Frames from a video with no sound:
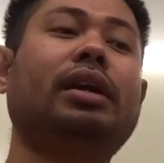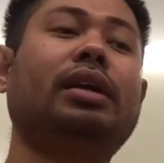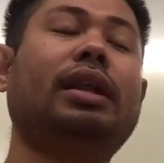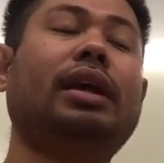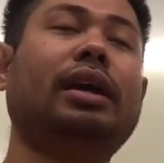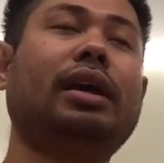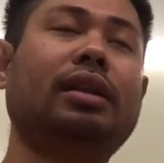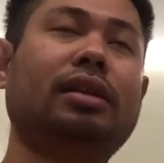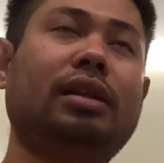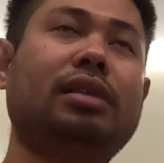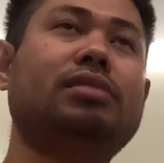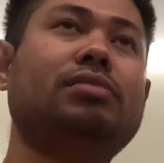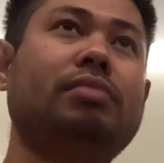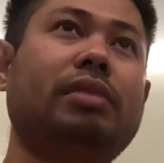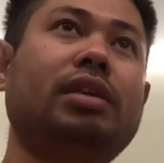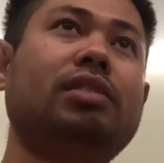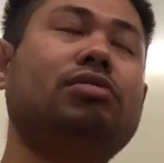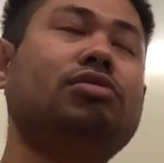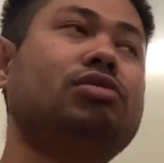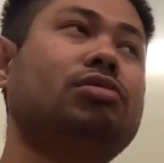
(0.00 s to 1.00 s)
Like that's my
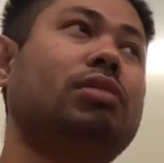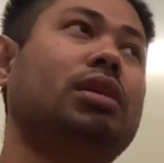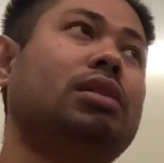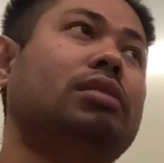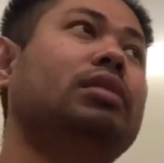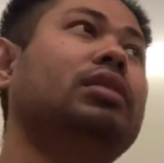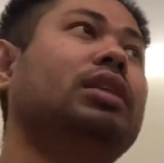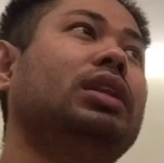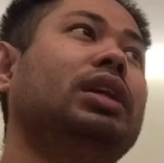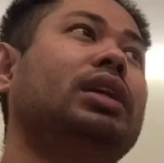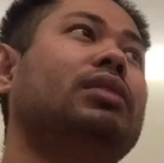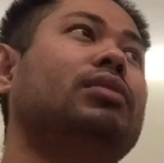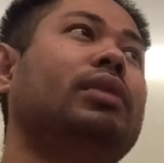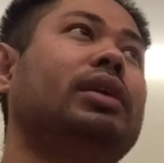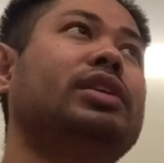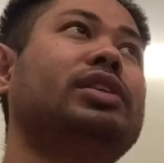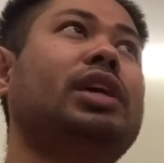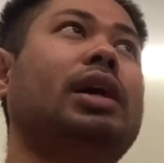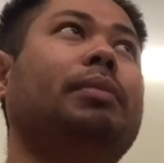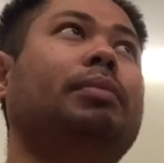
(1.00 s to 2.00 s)
usual routine, one
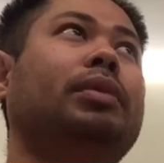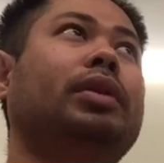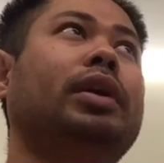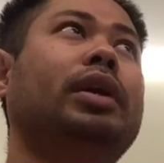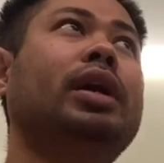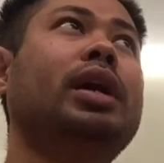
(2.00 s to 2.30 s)
chapter.